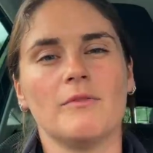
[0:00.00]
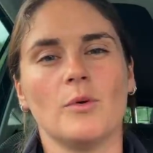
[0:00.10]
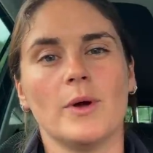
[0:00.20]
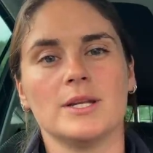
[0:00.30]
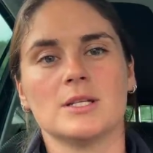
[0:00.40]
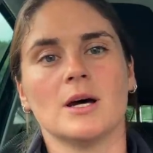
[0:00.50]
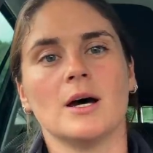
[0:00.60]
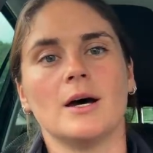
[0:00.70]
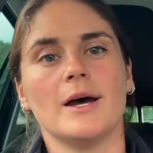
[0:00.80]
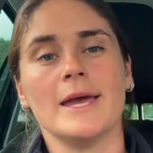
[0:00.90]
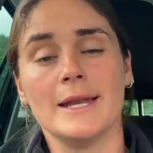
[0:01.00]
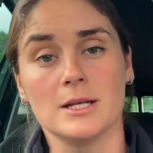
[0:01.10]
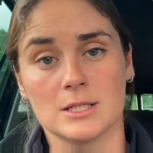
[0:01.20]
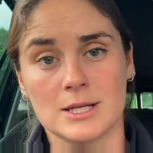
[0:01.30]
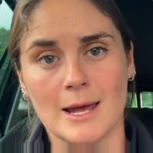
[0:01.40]
of the winter in
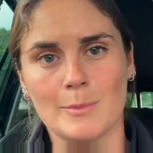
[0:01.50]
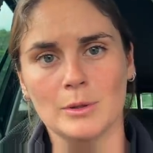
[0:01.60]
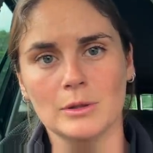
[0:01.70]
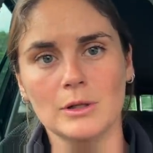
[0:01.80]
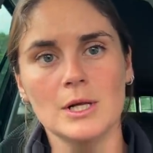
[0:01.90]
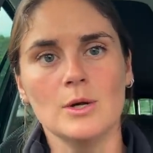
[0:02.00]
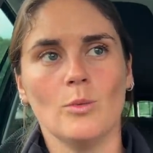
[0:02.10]
her stable,